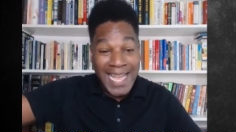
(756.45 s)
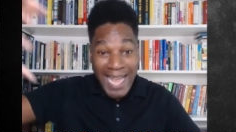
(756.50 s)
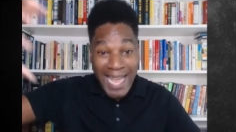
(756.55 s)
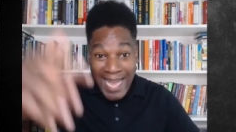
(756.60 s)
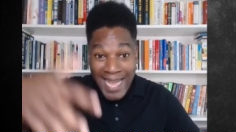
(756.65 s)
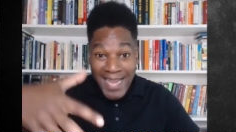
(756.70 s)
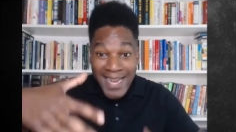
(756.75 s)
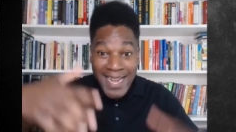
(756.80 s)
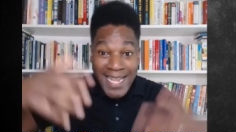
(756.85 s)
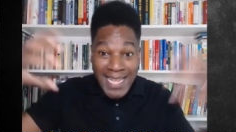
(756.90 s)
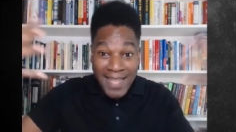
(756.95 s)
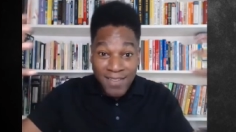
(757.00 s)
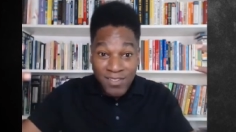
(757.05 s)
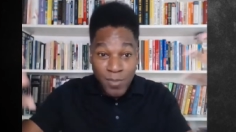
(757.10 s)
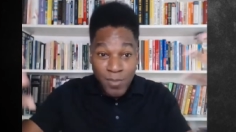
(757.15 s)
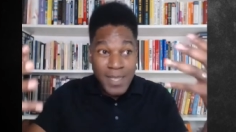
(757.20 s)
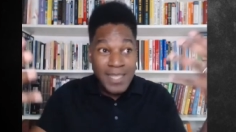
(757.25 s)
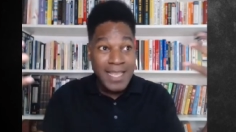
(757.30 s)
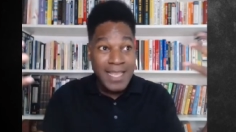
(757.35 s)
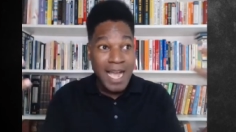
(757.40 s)
And it
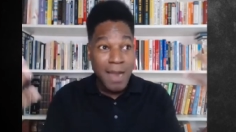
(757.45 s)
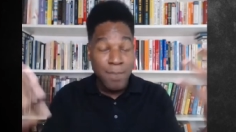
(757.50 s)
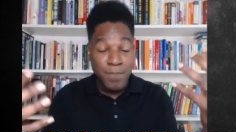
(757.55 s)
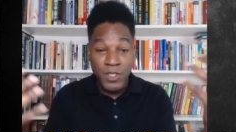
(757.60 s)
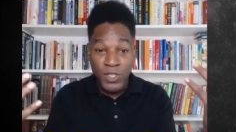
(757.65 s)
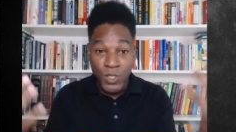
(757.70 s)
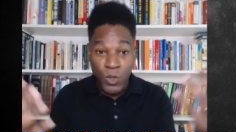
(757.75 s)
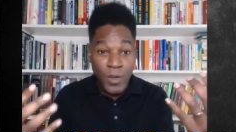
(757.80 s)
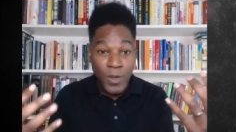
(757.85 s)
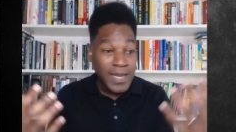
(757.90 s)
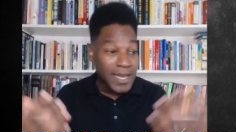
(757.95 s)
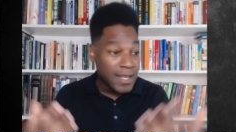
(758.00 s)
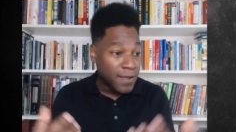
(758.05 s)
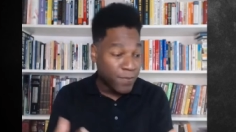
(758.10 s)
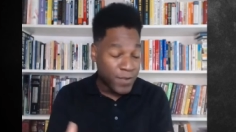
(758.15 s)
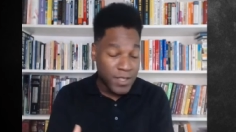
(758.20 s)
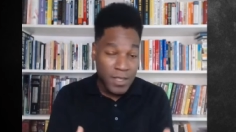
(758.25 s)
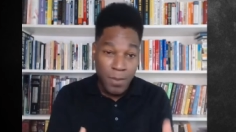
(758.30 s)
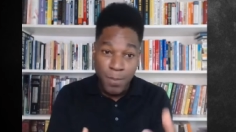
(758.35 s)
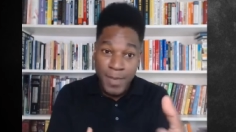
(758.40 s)
gives me the opportunity
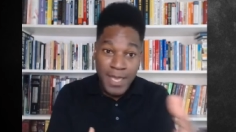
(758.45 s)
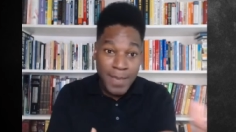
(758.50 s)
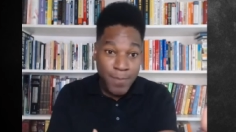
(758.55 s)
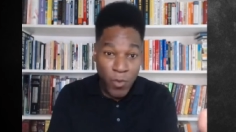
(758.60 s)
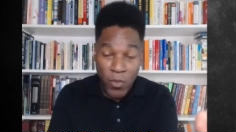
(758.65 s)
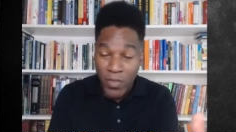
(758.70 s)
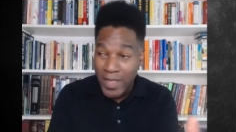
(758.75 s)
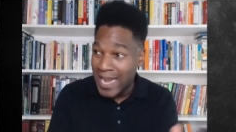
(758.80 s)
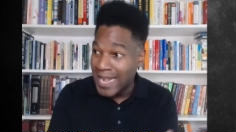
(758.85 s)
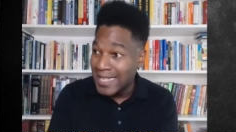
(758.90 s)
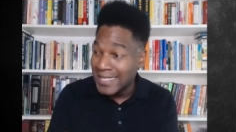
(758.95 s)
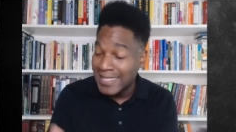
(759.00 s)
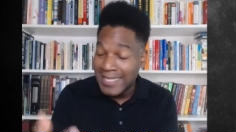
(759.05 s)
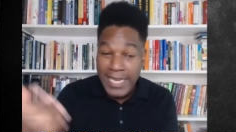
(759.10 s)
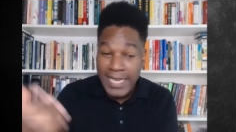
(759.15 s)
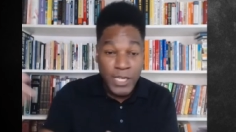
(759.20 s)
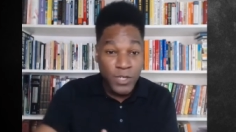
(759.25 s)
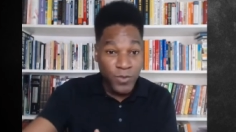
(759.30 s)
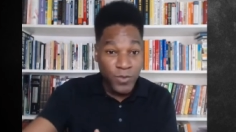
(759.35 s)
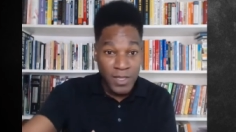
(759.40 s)
for the people that I
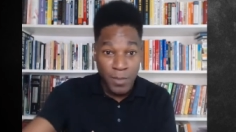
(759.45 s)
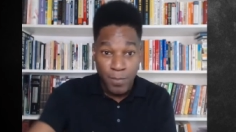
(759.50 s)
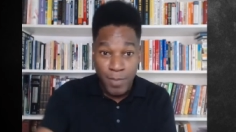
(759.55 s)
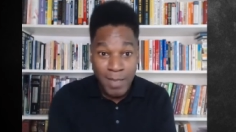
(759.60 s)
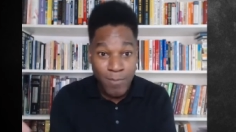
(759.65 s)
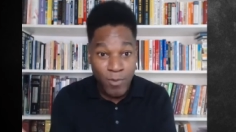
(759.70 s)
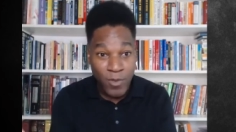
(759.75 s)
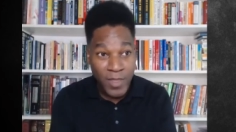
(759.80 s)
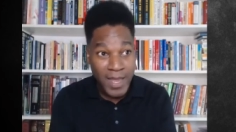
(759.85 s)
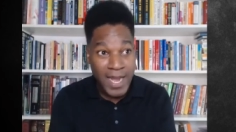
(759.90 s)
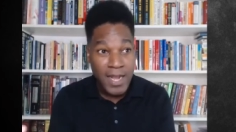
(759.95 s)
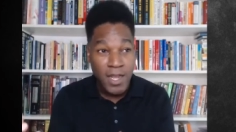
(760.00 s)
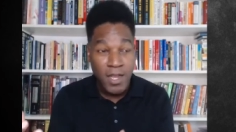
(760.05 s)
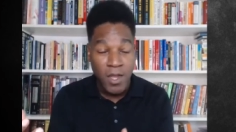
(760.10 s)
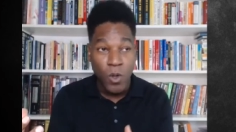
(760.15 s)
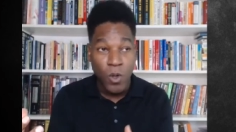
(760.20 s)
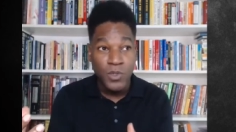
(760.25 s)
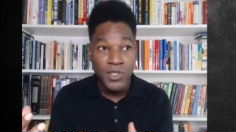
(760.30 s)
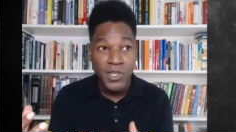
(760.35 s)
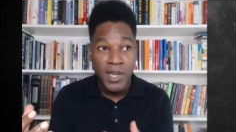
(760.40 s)
teach, for the people that I
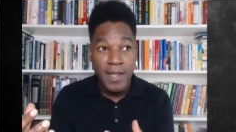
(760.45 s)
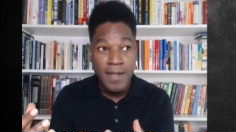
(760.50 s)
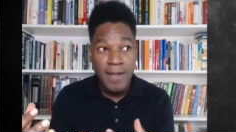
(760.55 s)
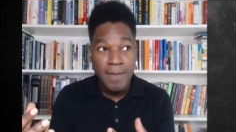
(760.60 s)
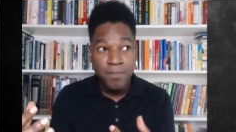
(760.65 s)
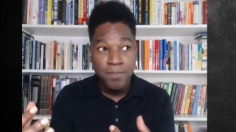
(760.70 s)
coach,